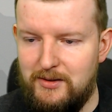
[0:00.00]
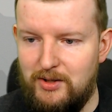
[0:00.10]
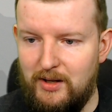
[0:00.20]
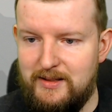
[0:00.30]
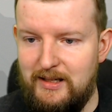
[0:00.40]

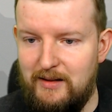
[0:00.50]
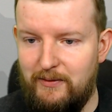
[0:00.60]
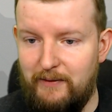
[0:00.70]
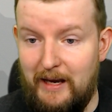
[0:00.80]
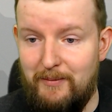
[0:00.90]
John Cena
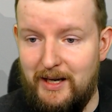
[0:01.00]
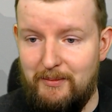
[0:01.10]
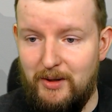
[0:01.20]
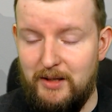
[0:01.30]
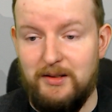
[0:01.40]
Fat
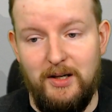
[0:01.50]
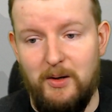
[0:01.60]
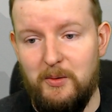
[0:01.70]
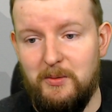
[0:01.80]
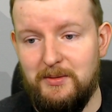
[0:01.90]
Man mod?
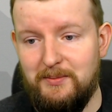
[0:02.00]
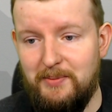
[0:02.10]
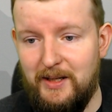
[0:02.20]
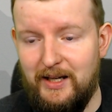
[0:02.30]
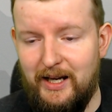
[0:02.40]
No,
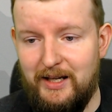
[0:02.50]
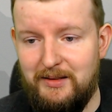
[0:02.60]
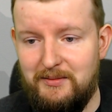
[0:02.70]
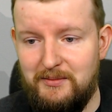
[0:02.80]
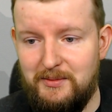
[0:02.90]
but
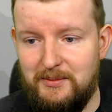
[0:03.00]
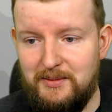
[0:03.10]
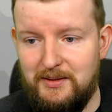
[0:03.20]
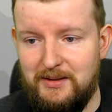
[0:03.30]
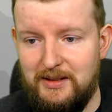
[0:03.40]
I
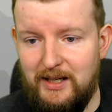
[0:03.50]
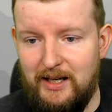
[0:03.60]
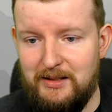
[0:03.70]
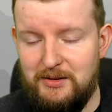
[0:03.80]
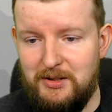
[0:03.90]

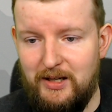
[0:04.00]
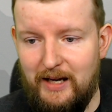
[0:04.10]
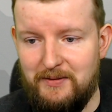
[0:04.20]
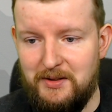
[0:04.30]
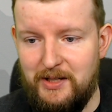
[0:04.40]
should
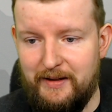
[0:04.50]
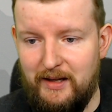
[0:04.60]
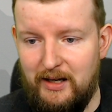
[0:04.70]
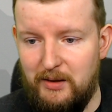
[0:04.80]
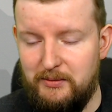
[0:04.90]
have to check
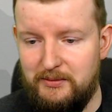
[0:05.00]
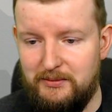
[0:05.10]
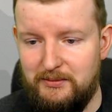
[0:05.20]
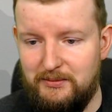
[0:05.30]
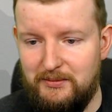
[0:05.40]
that out
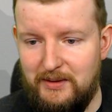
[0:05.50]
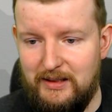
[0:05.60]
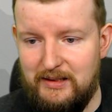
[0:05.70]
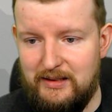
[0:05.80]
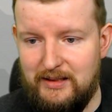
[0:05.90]

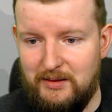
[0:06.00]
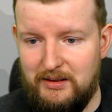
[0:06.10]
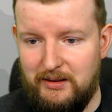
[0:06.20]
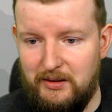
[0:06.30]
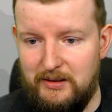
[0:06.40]
because that
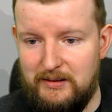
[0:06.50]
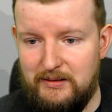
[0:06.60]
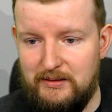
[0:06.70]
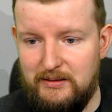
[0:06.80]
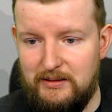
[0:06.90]
sounds hilarious.